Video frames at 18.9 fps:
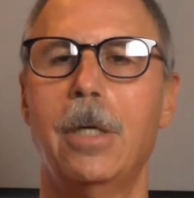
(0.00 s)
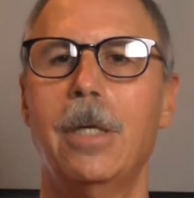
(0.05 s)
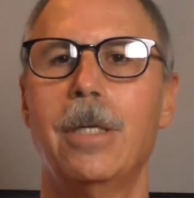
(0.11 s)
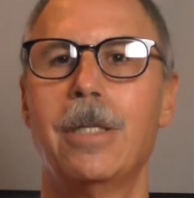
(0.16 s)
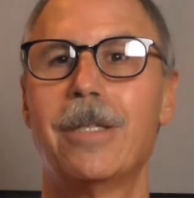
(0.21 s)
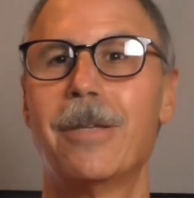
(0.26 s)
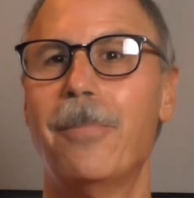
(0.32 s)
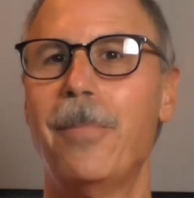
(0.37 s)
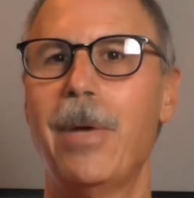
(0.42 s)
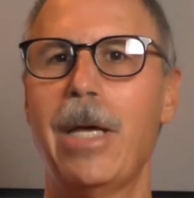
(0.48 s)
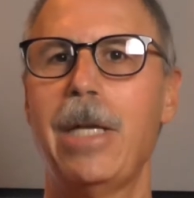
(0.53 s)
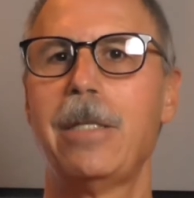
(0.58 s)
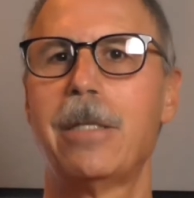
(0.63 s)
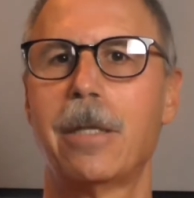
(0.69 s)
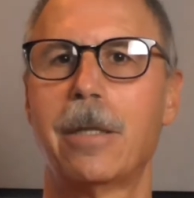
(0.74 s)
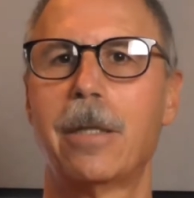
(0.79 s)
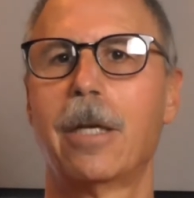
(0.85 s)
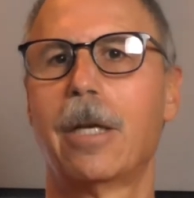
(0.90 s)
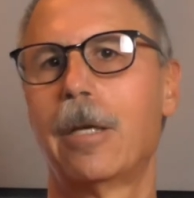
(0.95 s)
It's
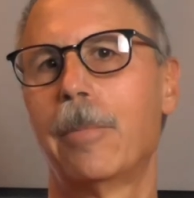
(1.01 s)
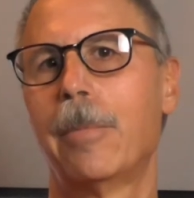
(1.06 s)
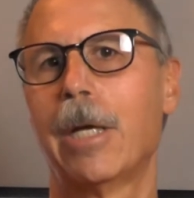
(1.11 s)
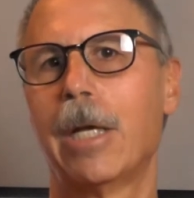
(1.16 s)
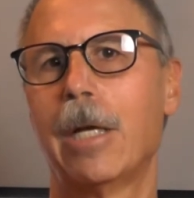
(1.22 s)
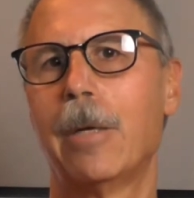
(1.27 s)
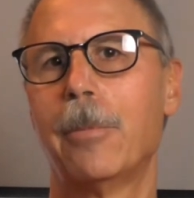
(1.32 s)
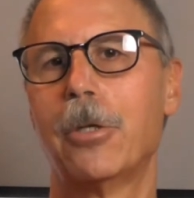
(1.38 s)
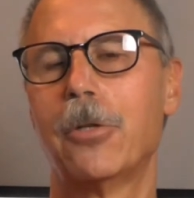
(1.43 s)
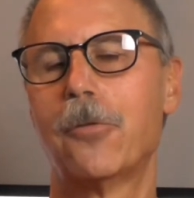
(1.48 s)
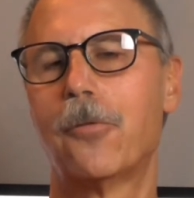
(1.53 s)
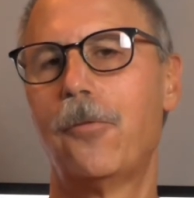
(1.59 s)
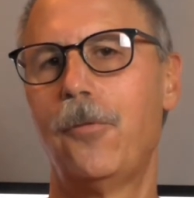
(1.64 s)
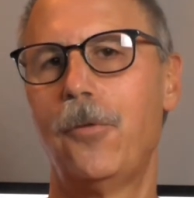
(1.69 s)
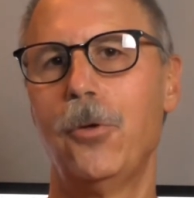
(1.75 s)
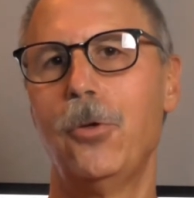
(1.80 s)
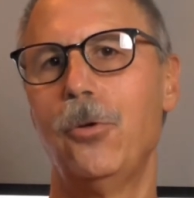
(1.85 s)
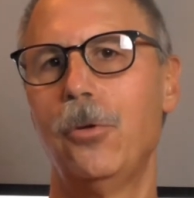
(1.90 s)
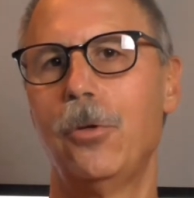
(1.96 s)
amazing. Think about how much
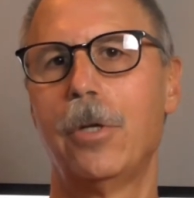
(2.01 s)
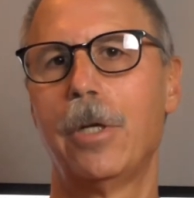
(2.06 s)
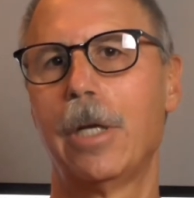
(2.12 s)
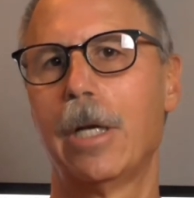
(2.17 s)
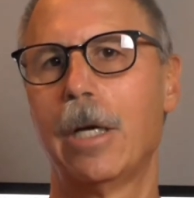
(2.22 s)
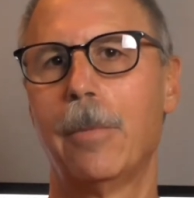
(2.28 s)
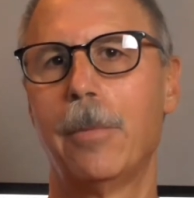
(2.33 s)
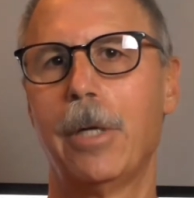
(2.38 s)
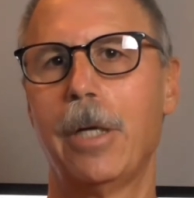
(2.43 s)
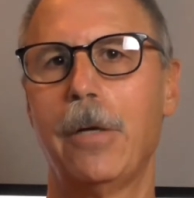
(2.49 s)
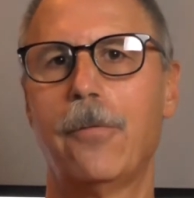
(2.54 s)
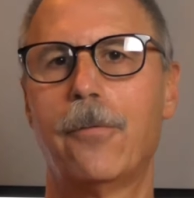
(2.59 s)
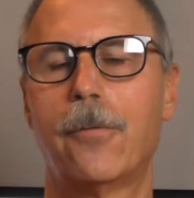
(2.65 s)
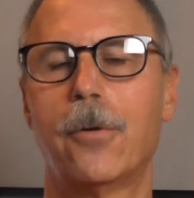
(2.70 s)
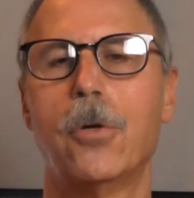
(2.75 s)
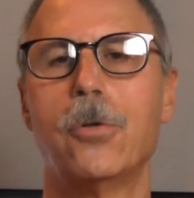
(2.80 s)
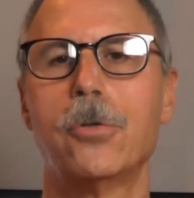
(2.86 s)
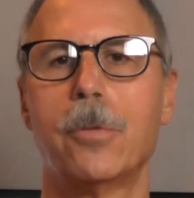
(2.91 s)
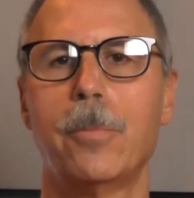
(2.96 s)
food and how many
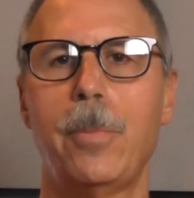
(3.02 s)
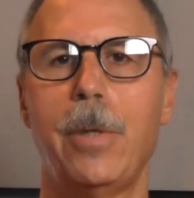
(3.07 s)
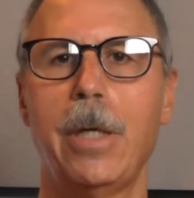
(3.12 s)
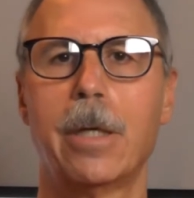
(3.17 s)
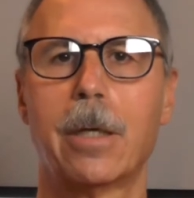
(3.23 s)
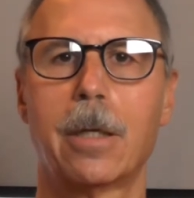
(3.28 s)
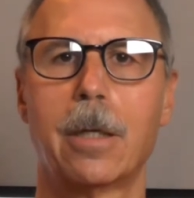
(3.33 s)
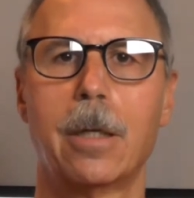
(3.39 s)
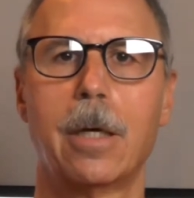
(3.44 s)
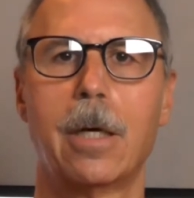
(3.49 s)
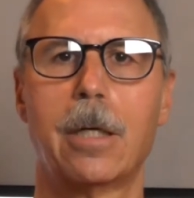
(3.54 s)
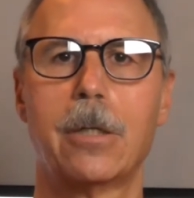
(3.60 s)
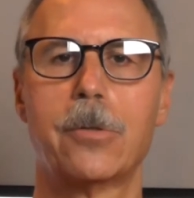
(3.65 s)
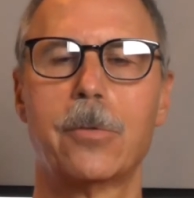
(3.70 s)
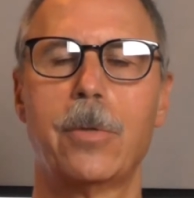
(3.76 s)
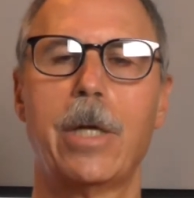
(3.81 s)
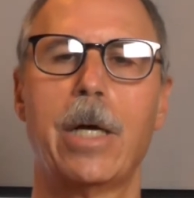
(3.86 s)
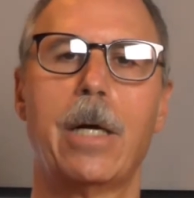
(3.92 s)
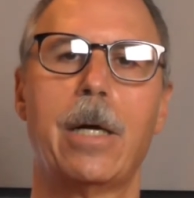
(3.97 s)
frozen pina coladas
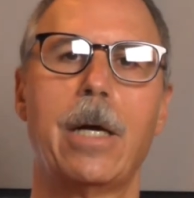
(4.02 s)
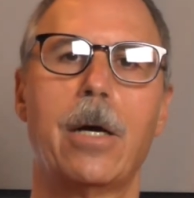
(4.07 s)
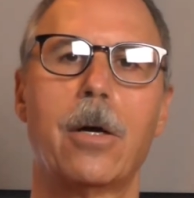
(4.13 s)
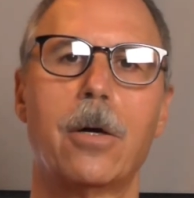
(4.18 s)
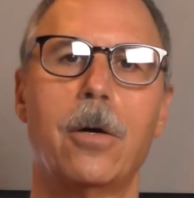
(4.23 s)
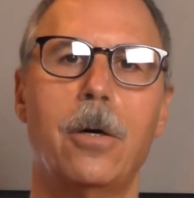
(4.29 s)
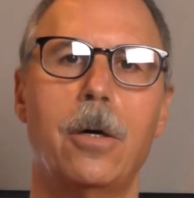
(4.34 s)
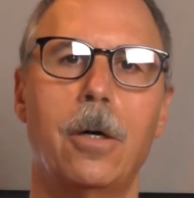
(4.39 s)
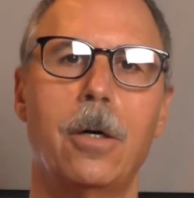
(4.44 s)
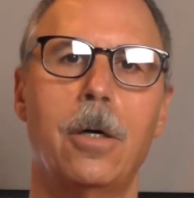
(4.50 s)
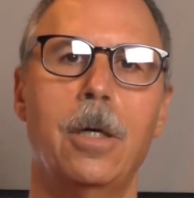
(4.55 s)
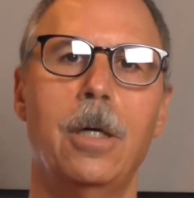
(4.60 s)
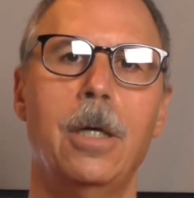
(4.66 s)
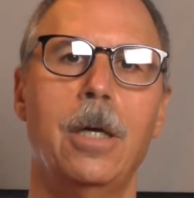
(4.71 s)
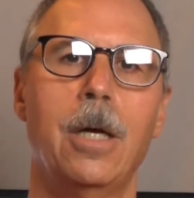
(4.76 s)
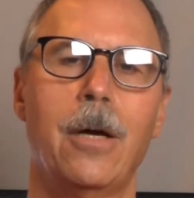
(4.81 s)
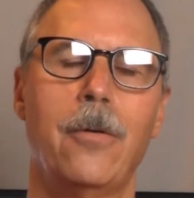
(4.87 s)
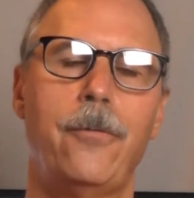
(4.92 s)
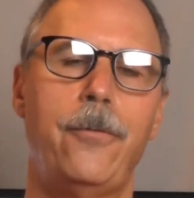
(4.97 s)
without alcohol
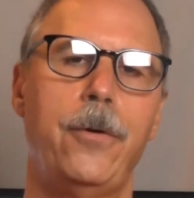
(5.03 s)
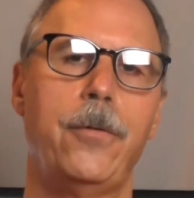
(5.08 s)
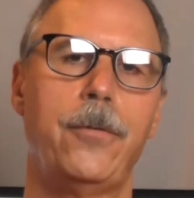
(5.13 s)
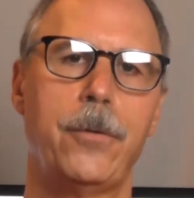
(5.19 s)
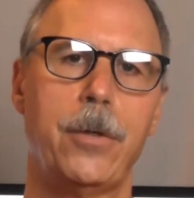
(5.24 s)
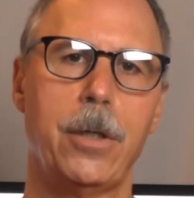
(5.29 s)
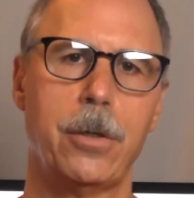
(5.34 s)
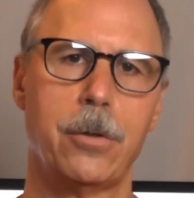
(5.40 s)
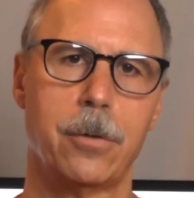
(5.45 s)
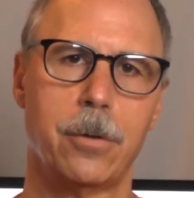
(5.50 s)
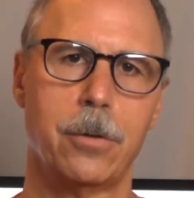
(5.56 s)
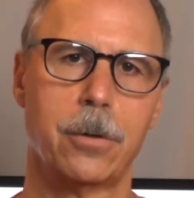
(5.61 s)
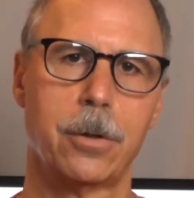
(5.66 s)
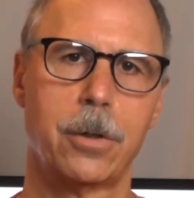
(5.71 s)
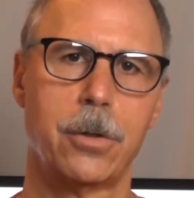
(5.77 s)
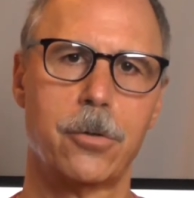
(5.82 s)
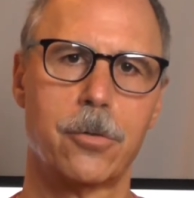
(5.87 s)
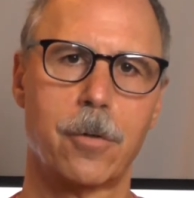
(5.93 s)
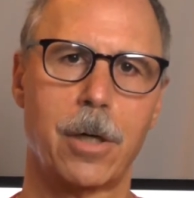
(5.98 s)
a 15-year-old
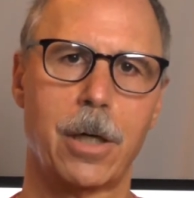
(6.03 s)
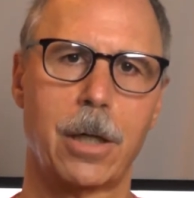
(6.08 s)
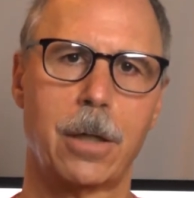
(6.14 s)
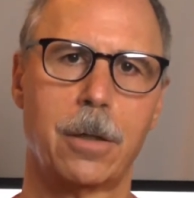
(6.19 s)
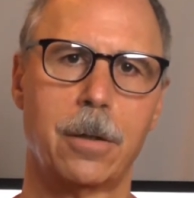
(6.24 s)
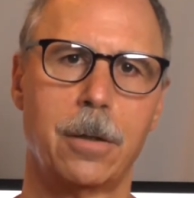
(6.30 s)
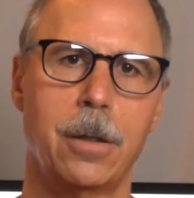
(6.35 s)
can drink.